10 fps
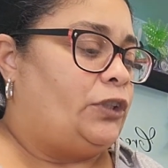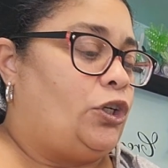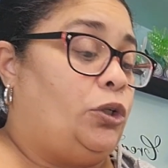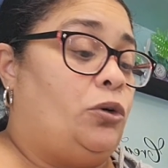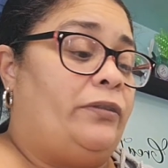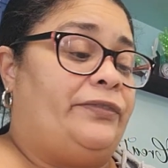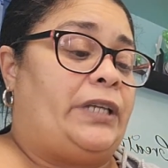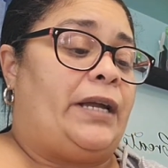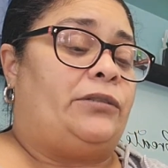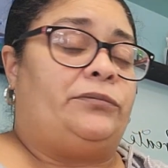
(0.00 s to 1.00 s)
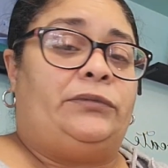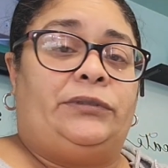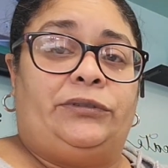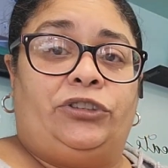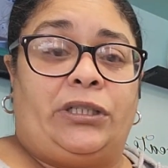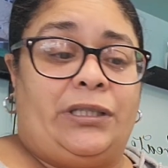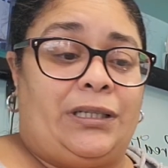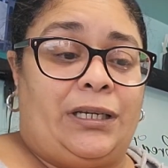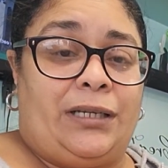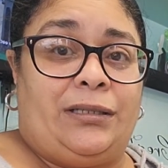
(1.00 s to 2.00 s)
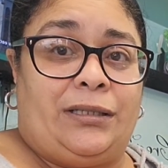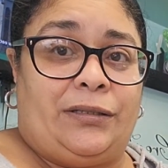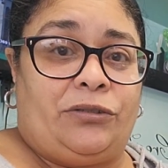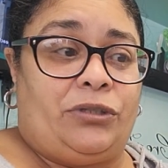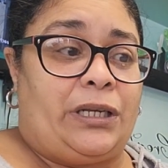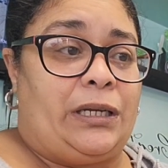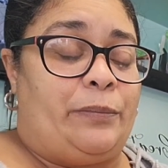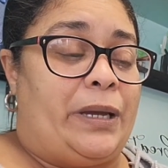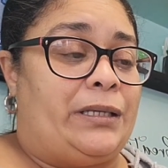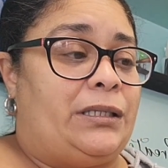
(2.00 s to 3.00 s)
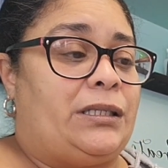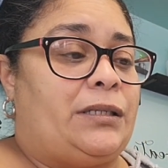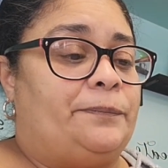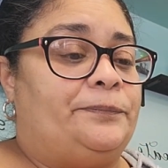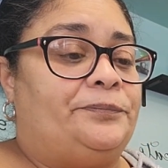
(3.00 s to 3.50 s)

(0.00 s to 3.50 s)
cloth down just in case there's any mess.